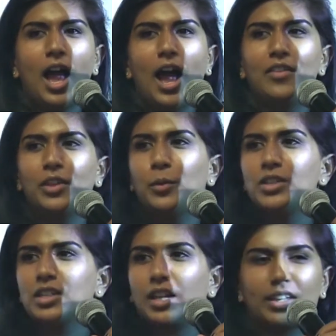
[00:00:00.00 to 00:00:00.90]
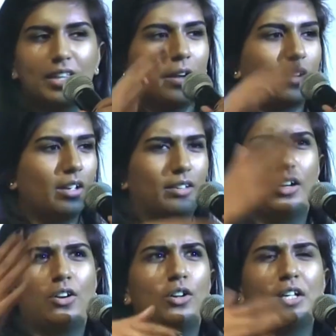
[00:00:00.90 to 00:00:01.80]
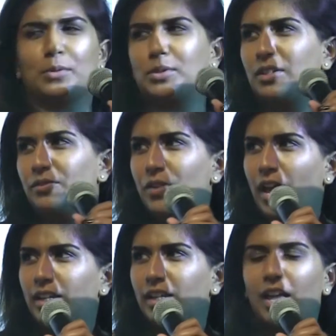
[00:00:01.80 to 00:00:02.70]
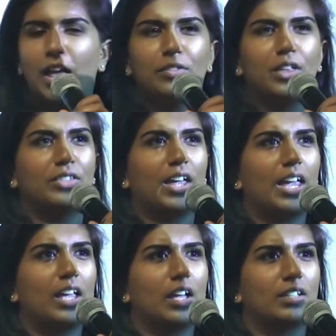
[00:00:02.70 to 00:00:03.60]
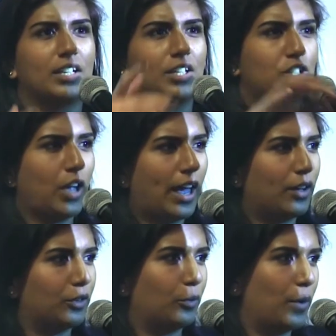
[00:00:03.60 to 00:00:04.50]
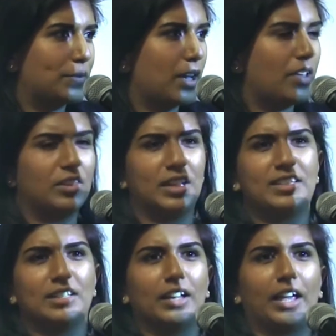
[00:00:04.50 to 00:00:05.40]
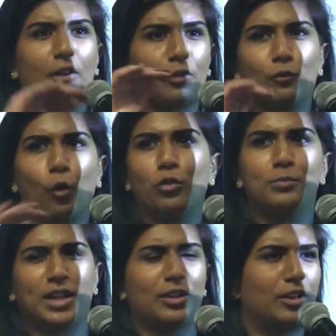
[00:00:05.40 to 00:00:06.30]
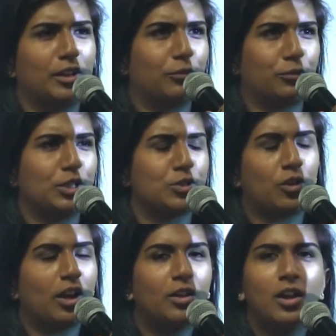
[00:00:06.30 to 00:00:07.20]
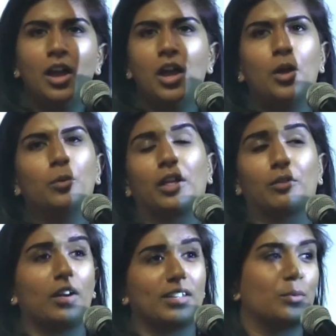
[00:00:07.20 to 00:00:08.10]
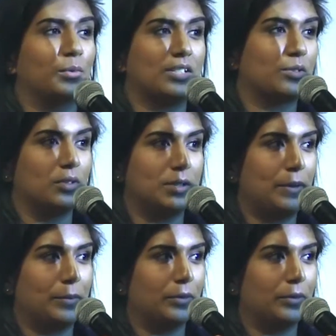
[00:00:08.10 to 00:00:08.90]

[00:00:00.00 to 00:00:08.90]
And then they went to their colleagues went to an event, then they did a chat on our website, then they 4 of them downloaded a free trial. We're like, right, someone needs to call these people.